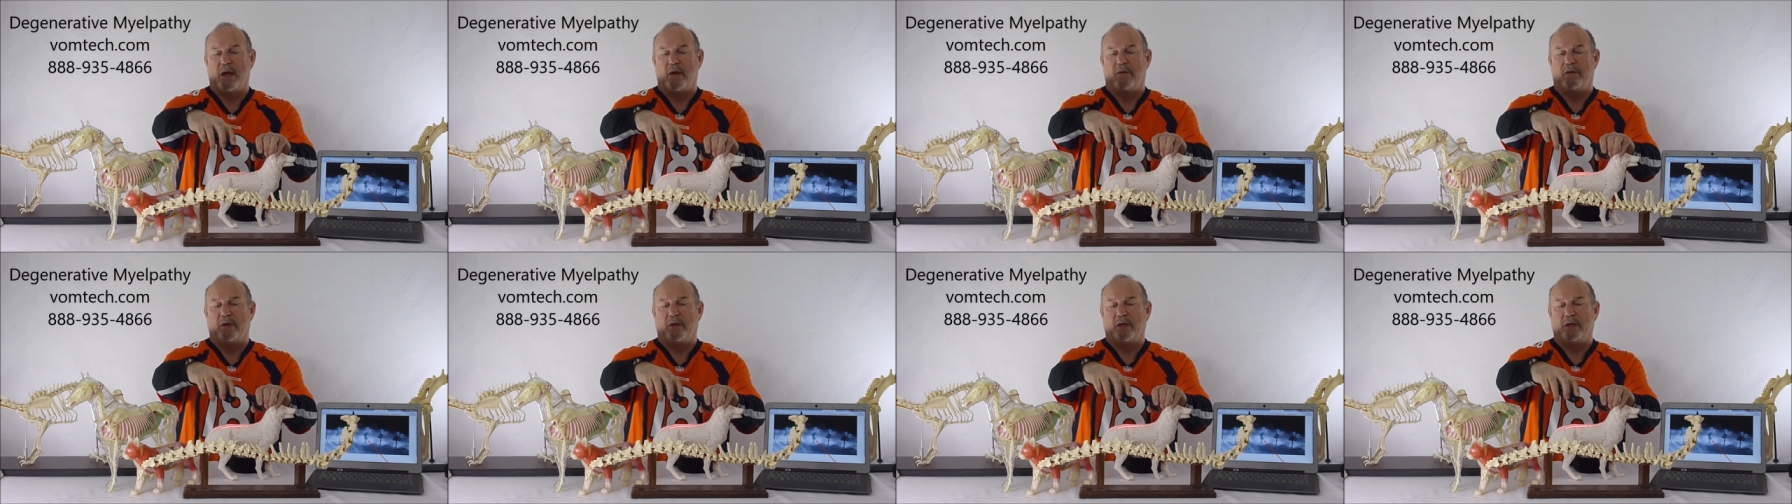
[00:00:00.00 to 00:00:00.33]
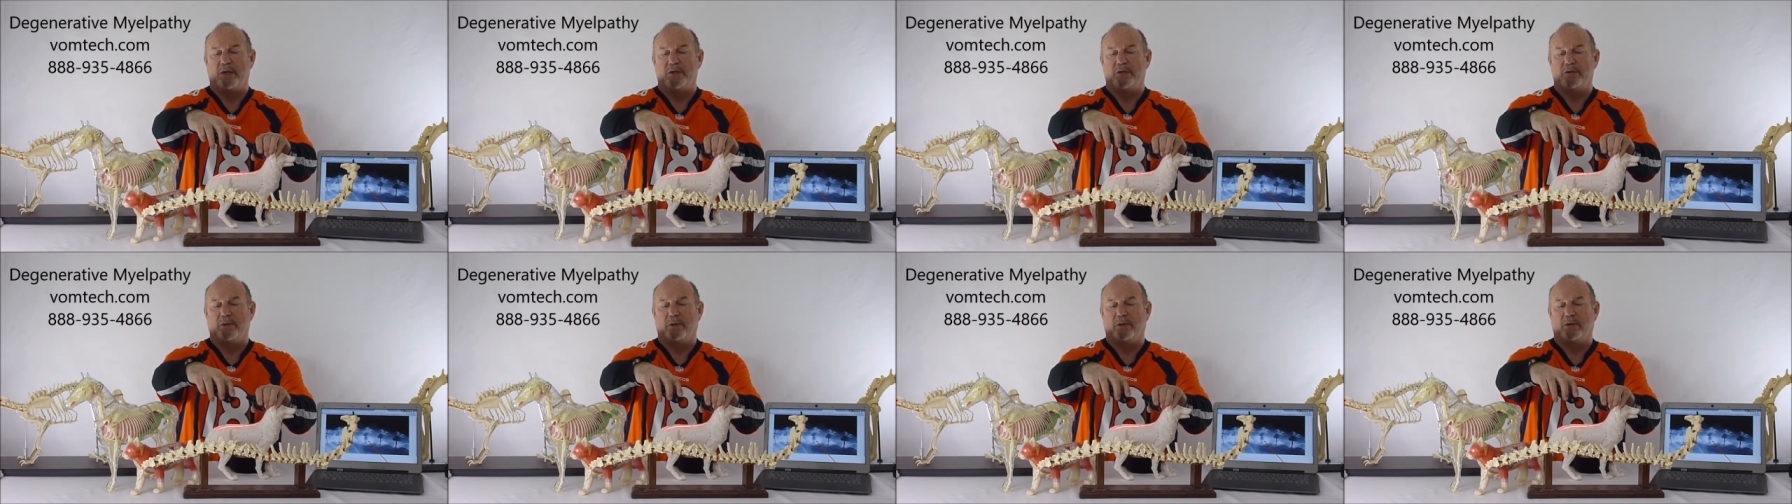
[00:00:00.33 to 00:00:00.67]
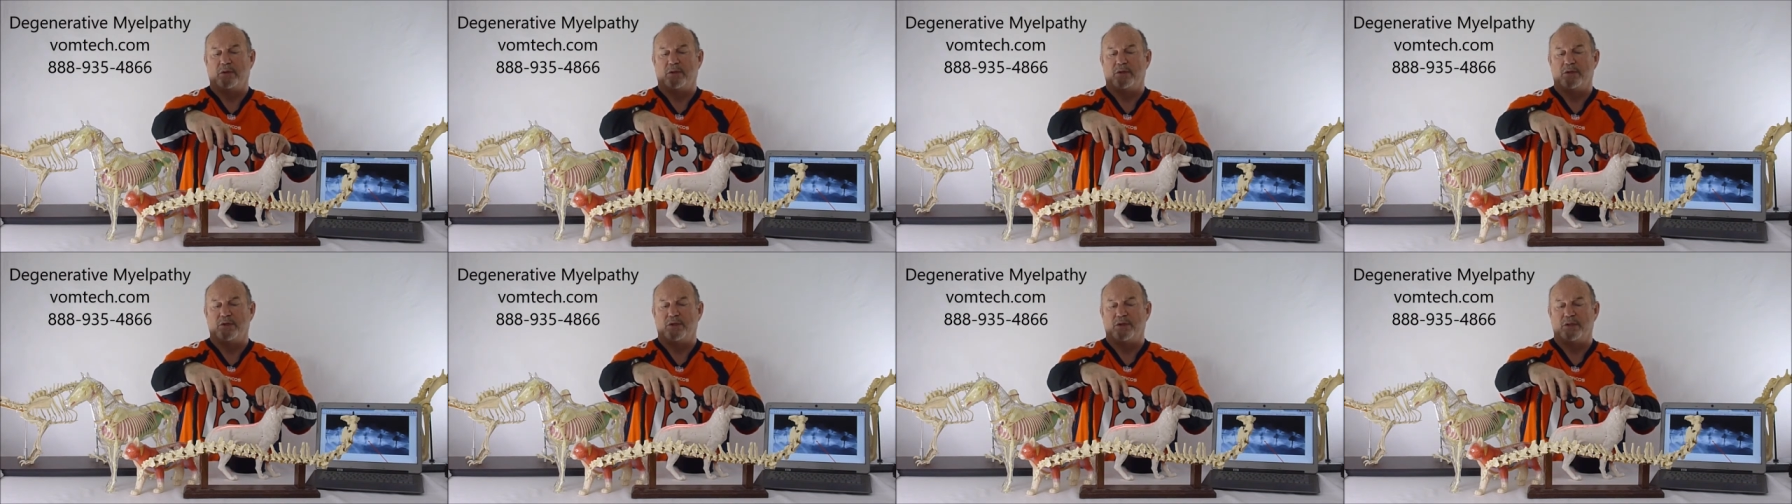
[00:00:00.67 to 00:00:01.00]
The lasering
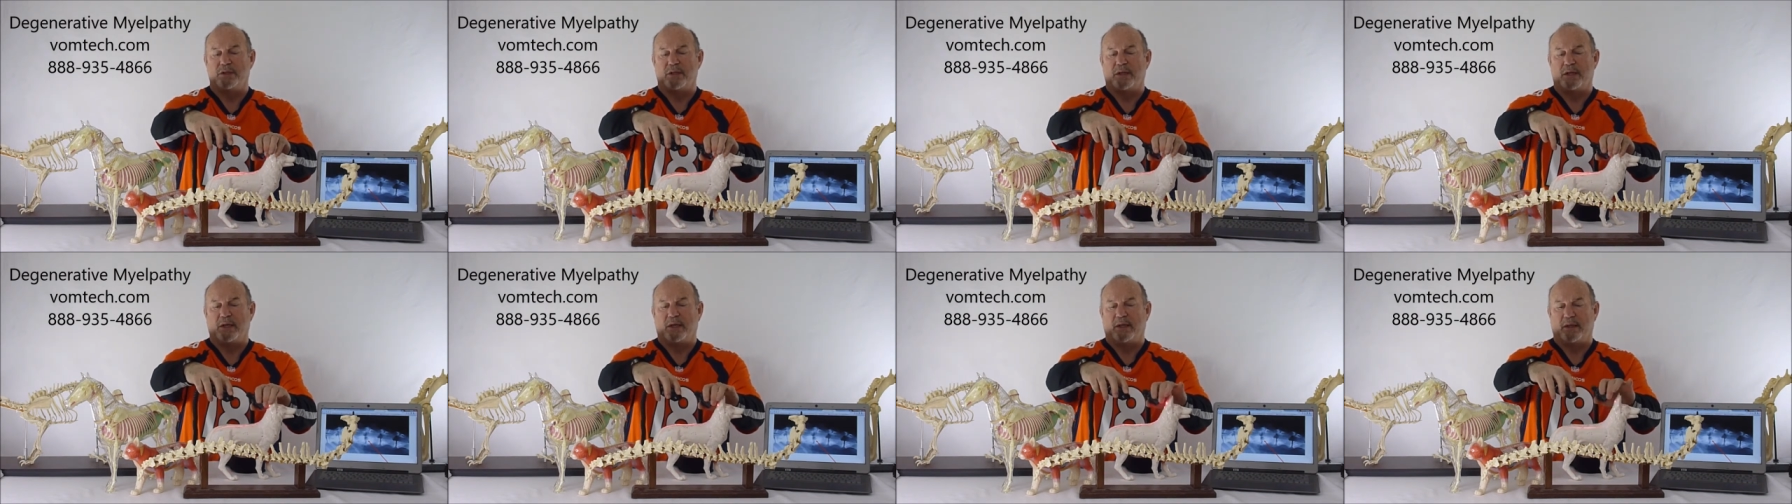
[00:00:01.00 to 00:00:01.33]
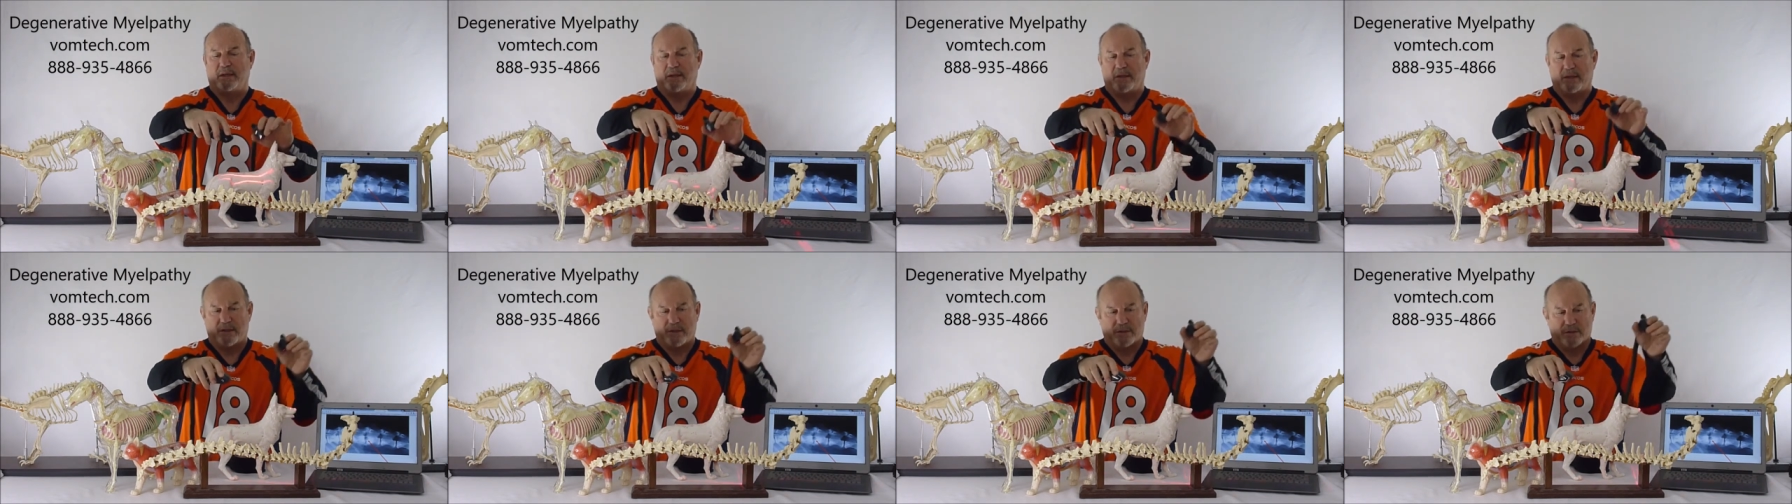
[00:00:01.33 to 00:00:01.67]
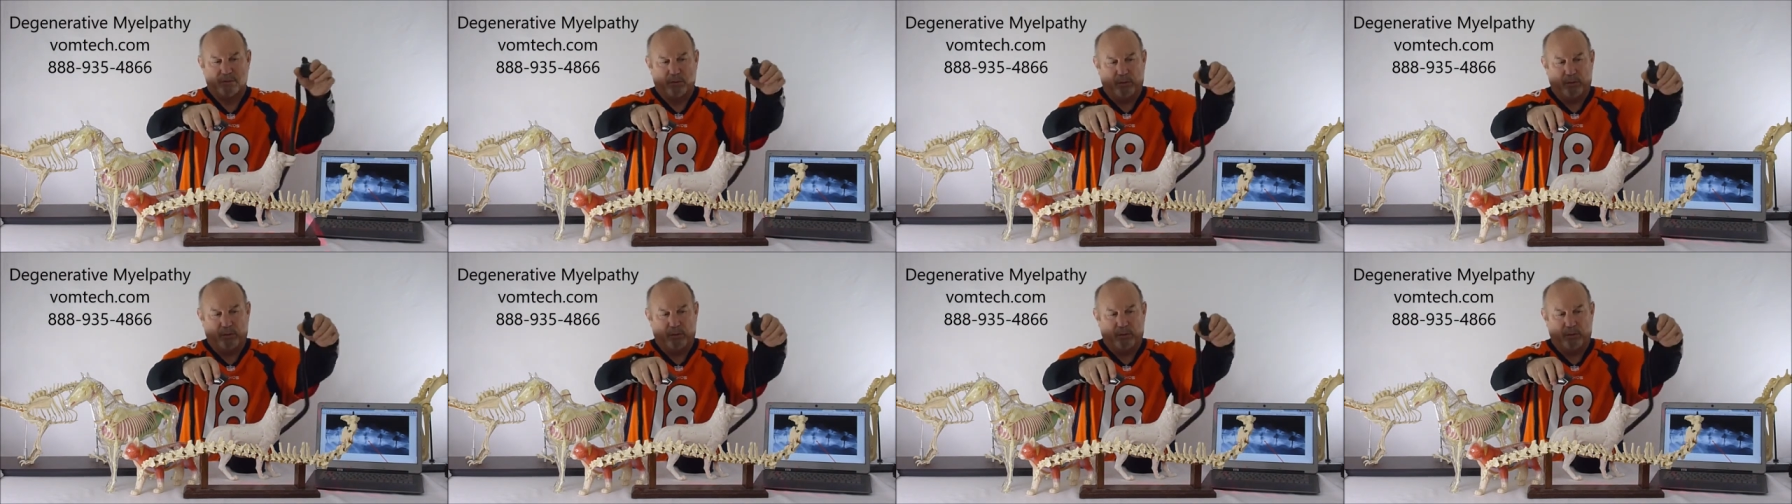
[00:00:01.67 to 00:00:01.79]
looks just like this,